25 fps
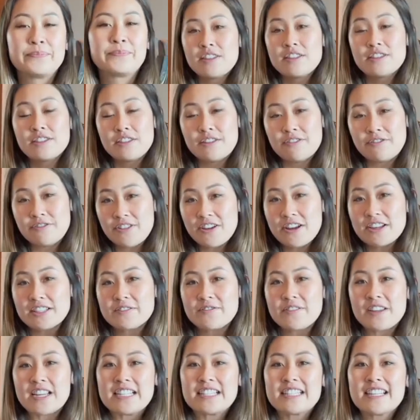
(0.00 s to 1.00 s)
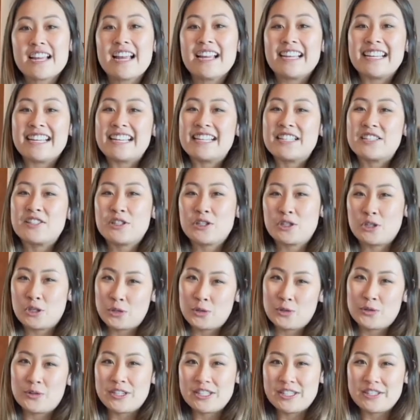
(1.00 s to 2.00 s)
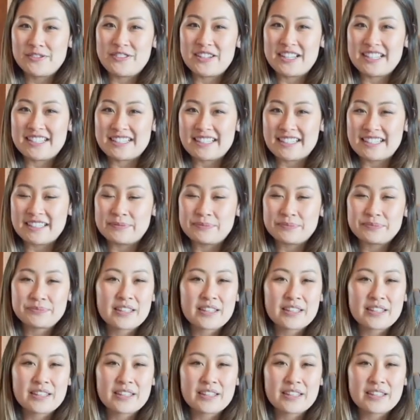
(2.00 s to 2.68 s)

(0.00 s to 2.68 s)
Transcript: The first visa is the tourist visa.